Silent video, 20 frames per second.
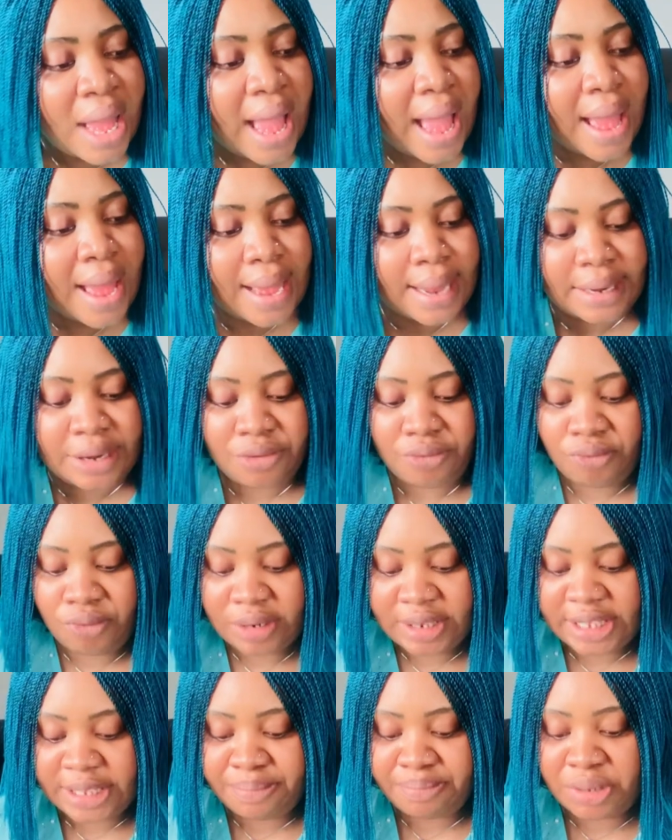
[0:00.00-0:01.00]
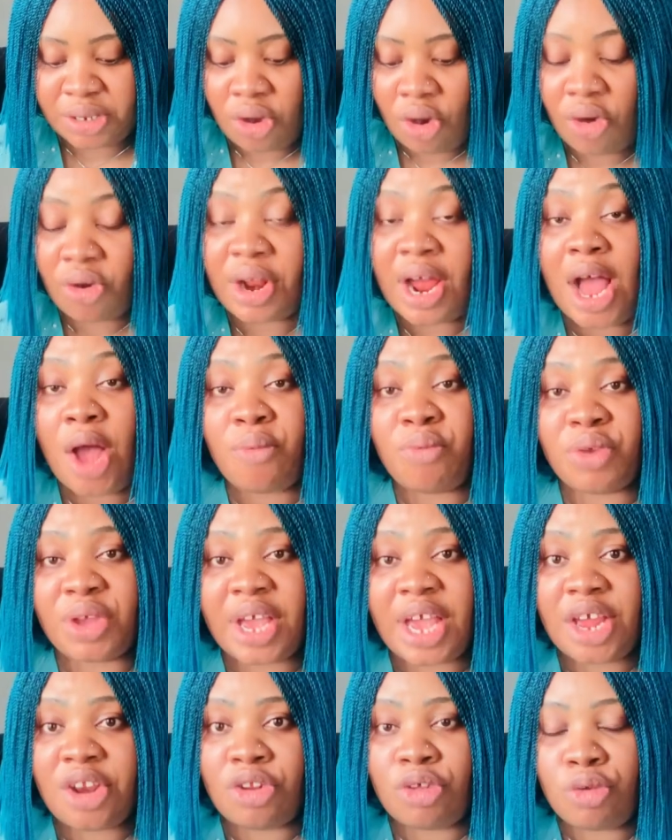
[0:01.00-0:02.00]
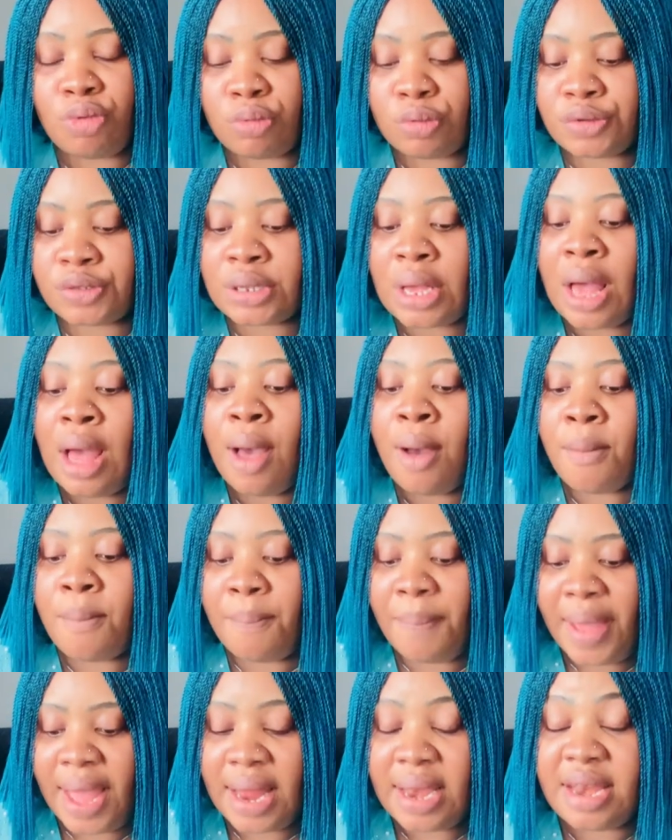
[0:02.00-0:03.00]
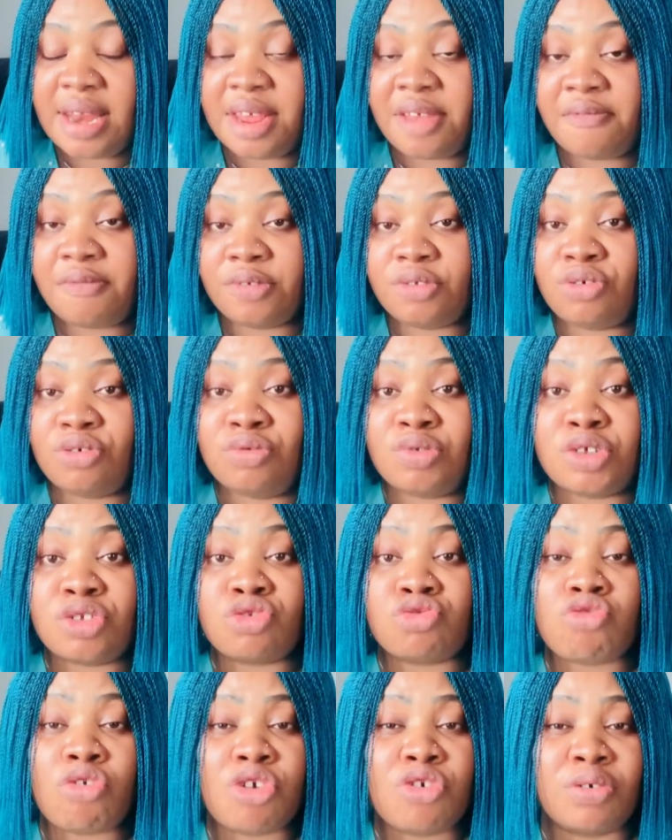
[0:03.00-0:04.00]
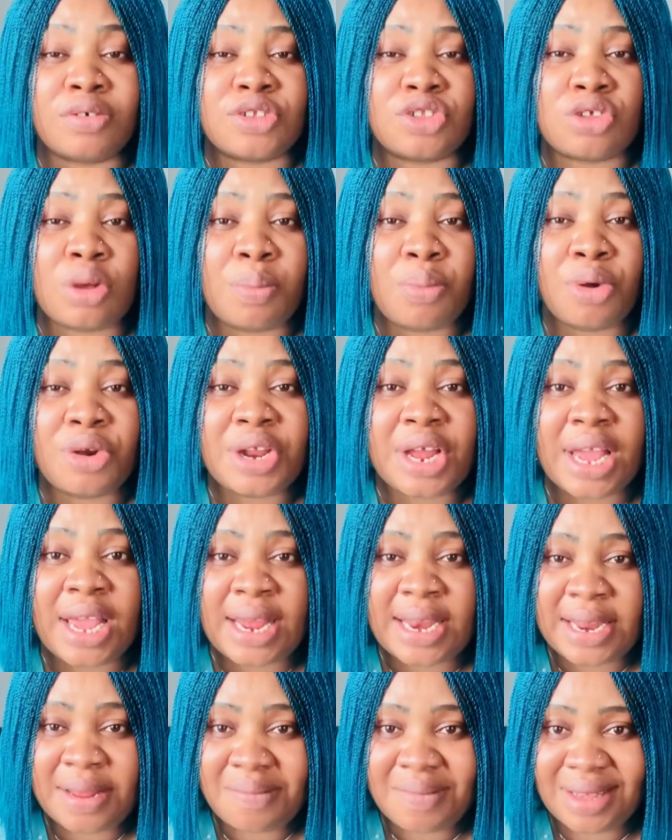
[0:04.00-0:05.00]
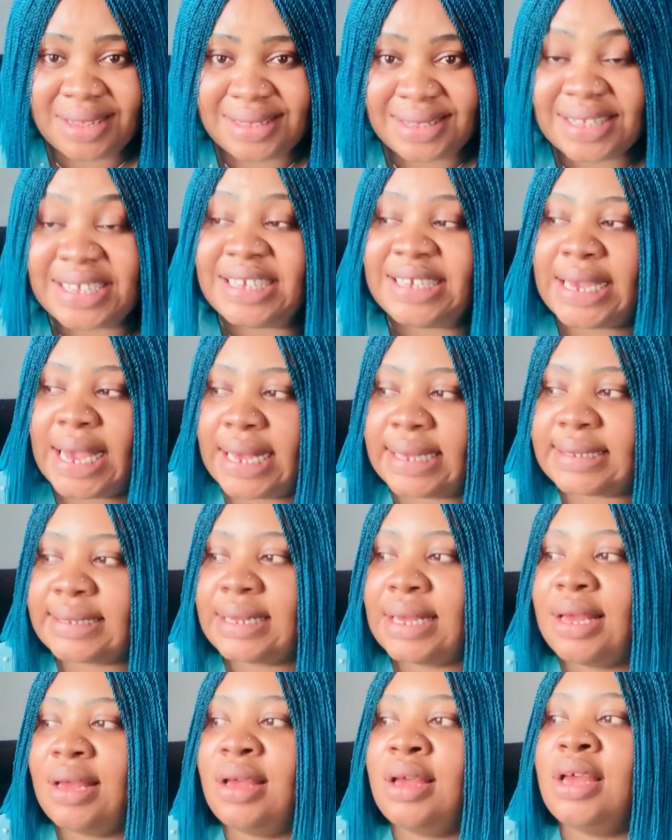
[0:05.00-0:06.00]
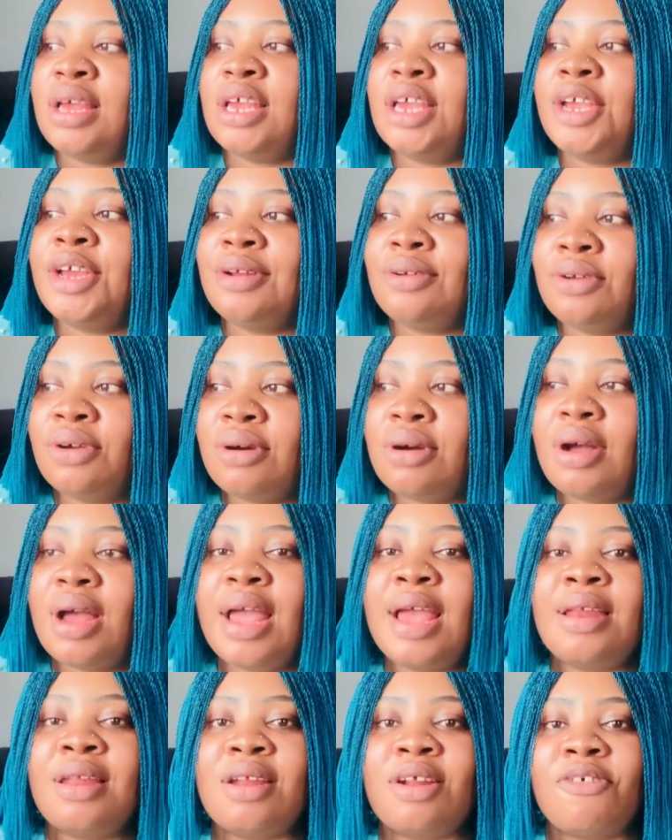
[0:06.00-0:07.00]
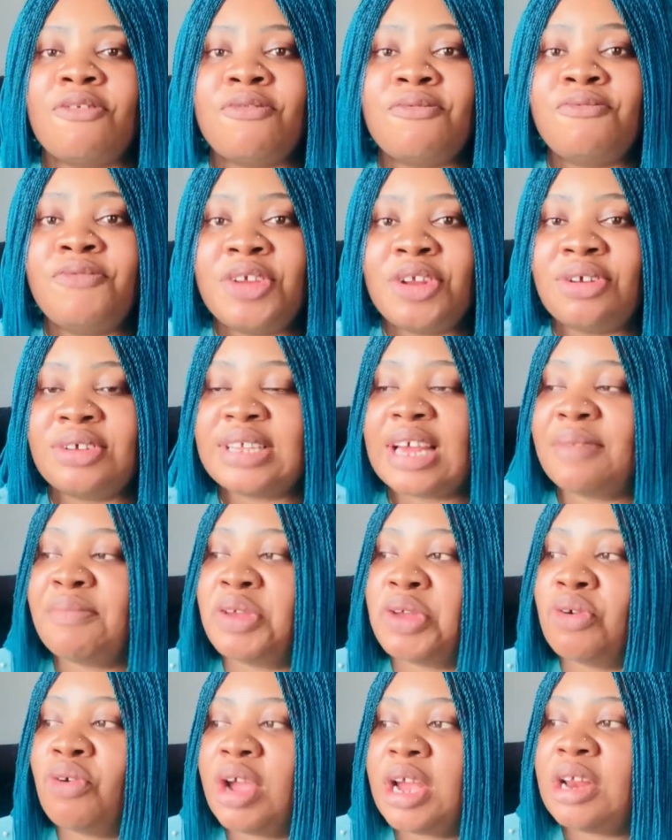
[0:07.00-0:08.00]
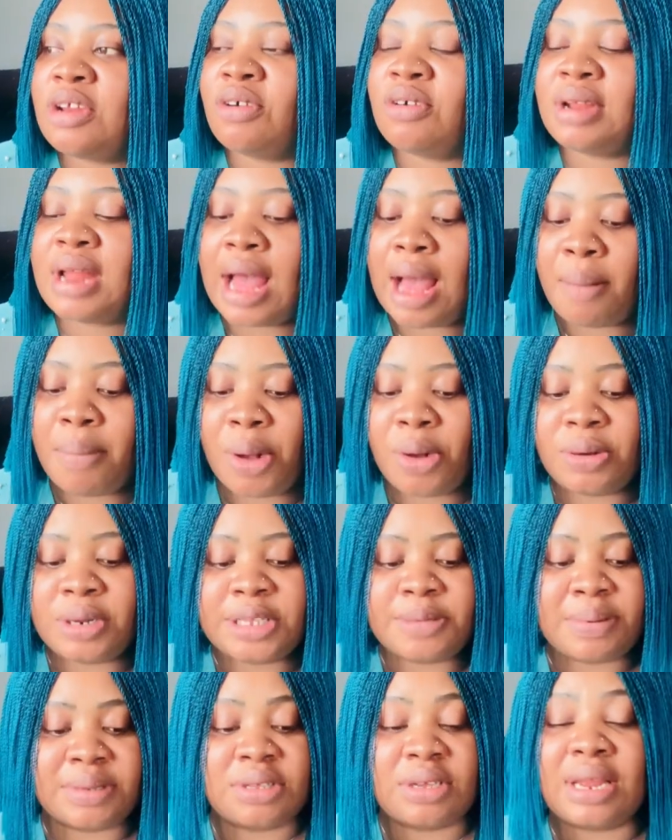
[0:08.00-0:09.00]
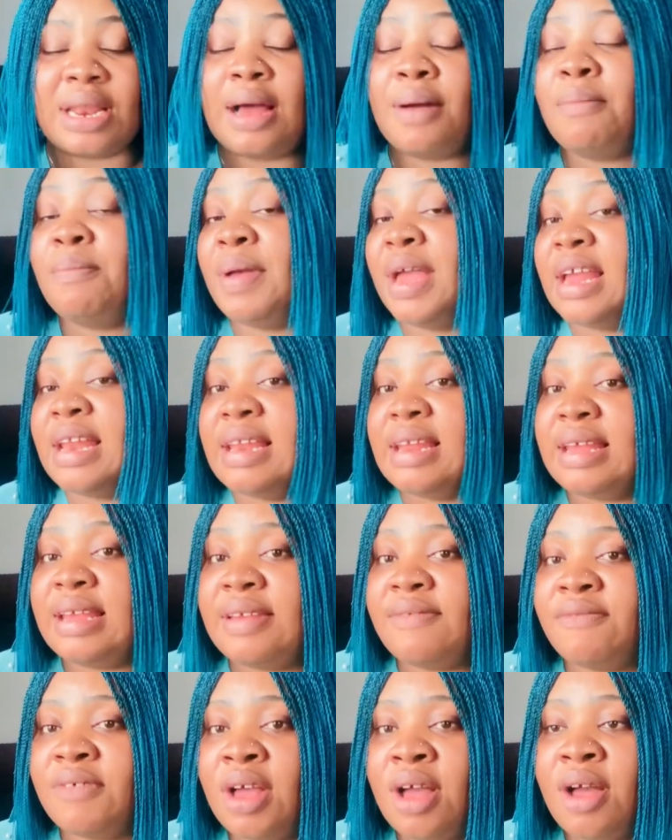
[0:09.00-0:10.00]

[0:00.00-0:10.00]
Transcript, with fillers: and recipe on how we can use bay leaf to destroy your stubborn enemies yes you know a lot of videos have been going on about this particular bay leaf